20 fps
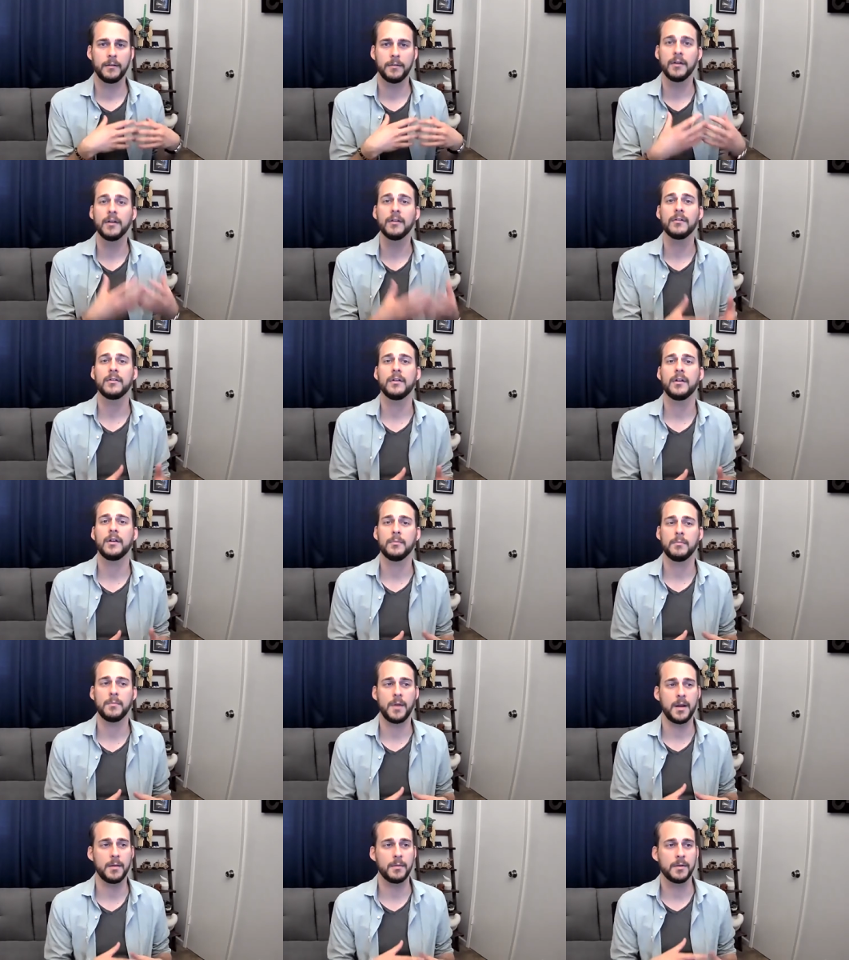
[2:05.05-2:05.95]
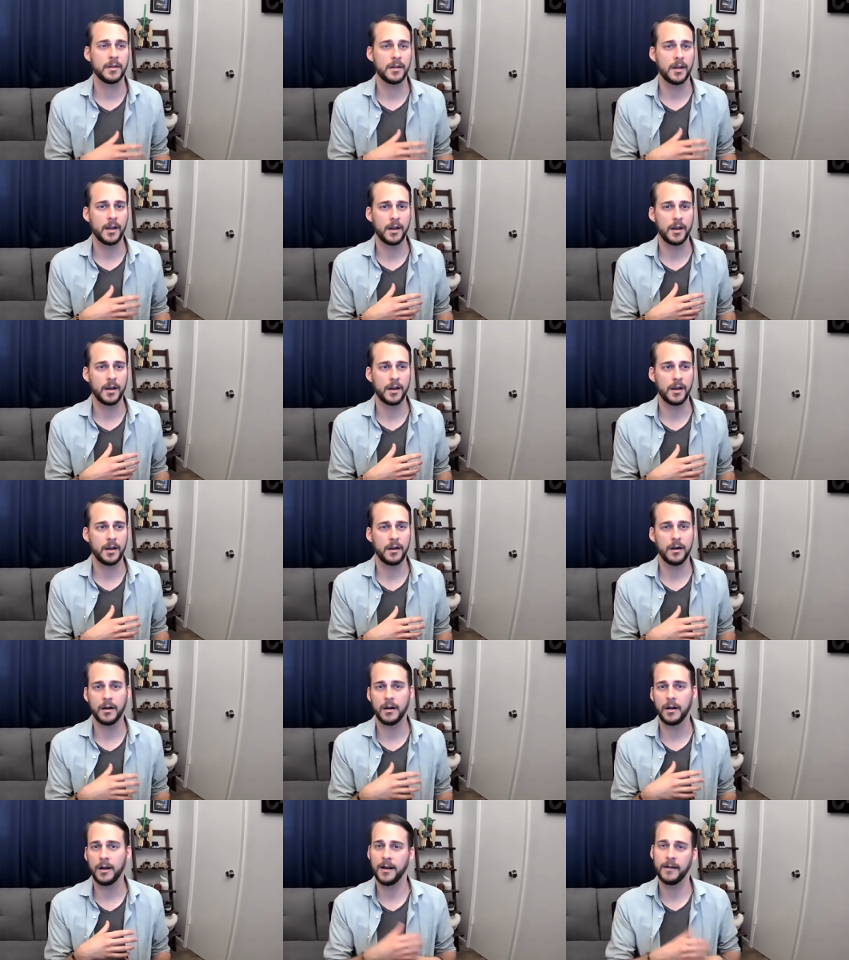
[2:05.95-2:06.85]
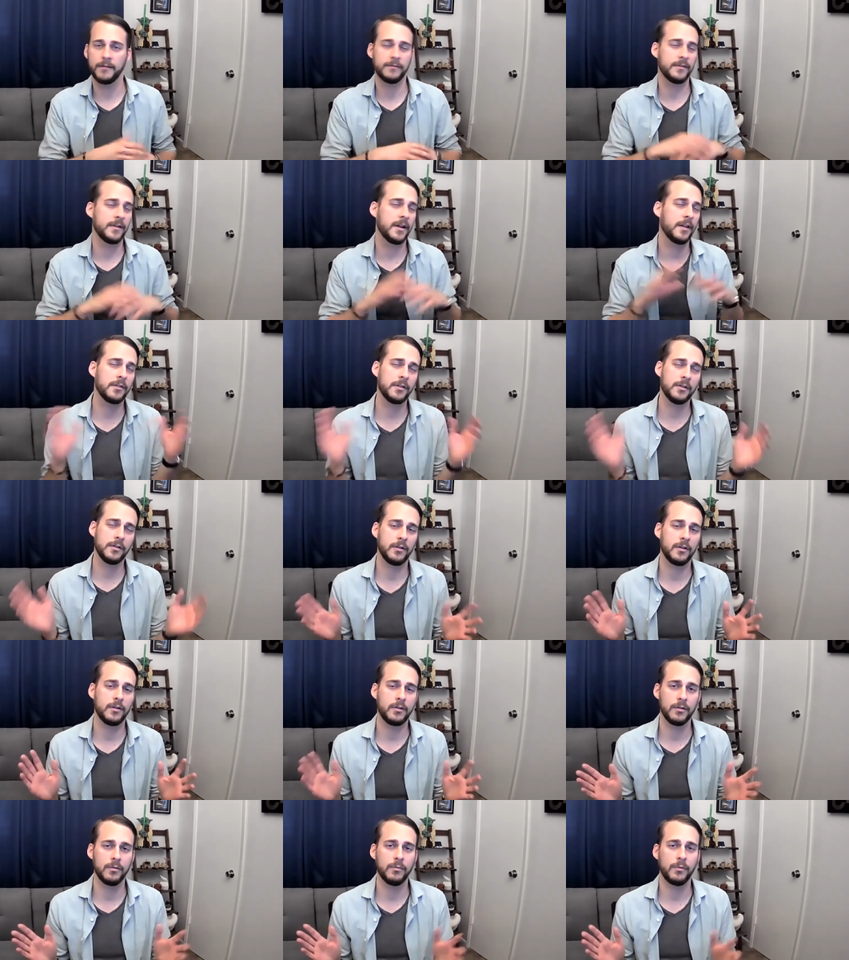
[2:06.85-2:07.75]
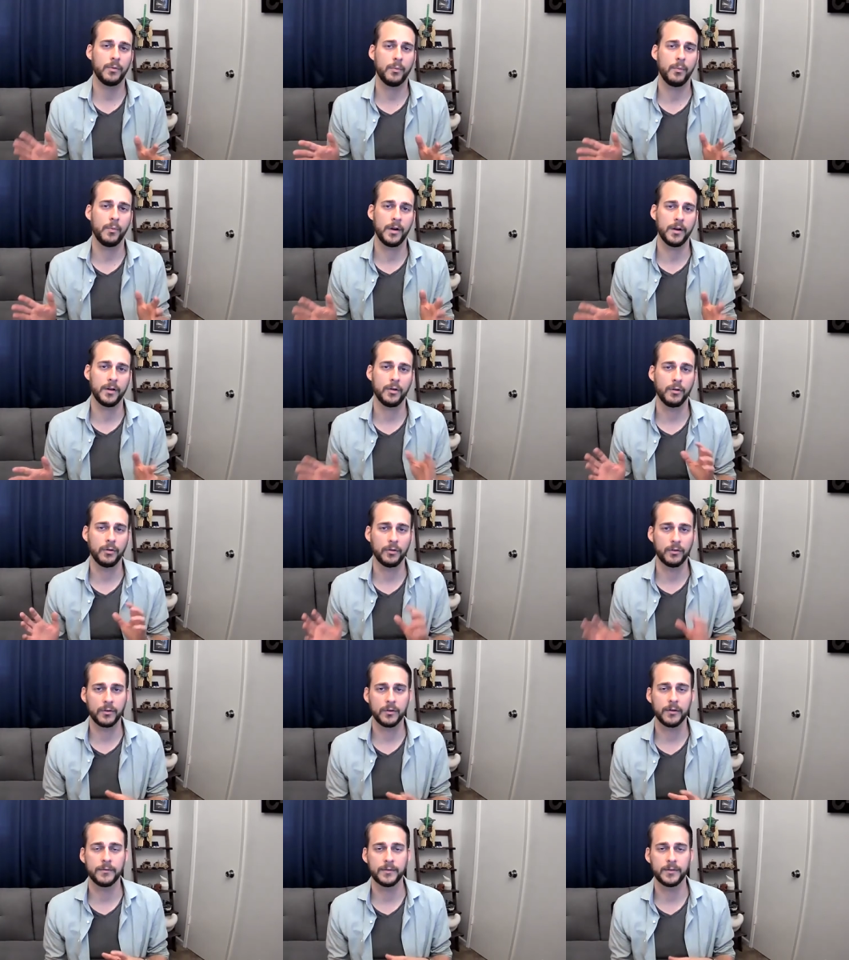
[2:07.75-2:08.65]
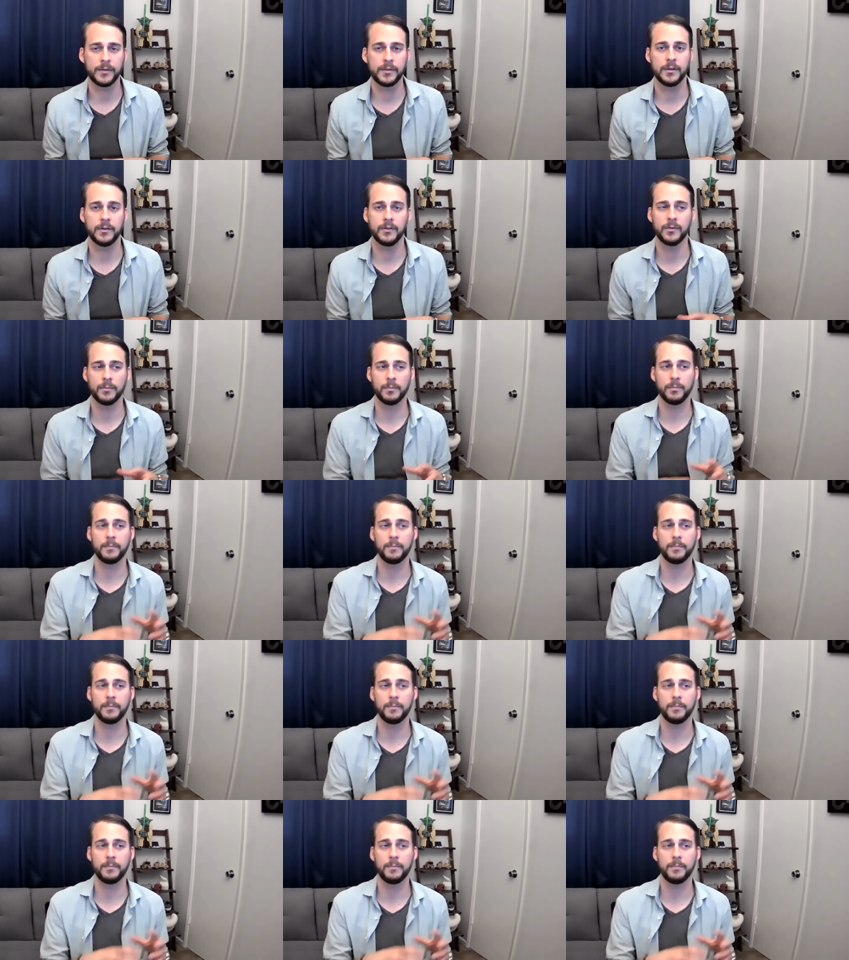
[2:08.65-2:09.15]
things that maybe they have nothing to do with what your service is,